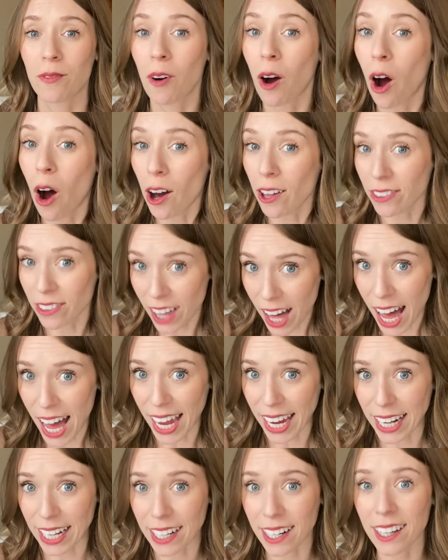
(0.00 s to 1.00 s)

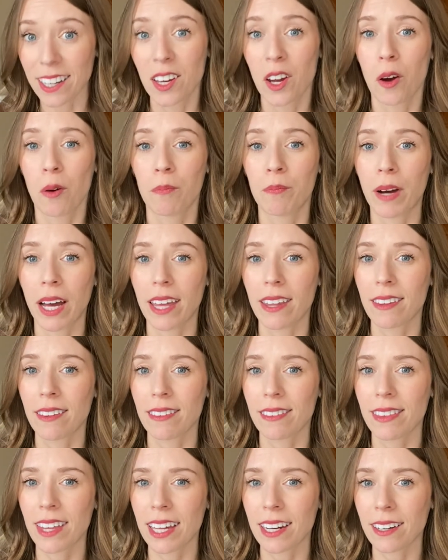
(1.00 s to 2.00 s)
online, but
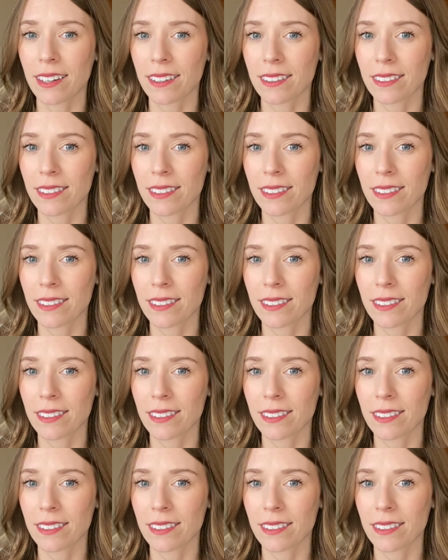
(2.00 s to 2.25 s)
that